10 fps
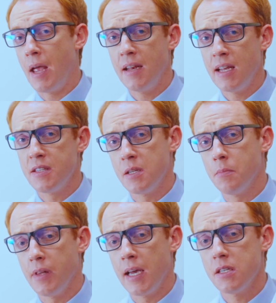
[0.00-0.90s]
band-aids in
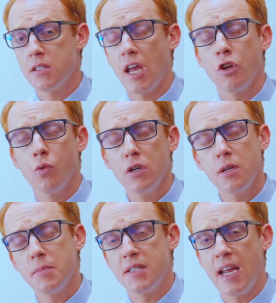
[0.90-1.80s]
place, and you're
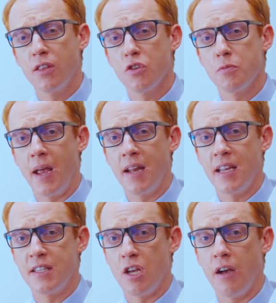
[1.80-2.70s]
welcome to take those
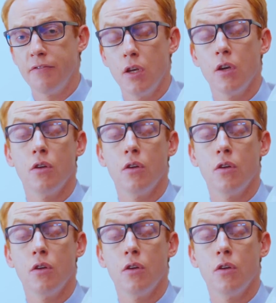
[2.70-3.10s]
band-aids off